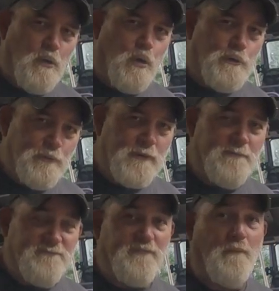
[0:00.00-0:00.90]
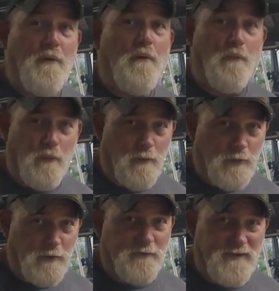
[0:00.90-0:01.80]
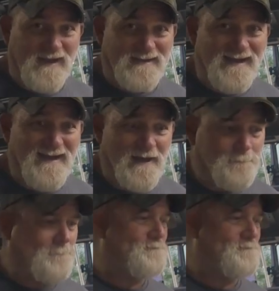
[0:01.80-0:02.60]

ordering them from Walmart.com.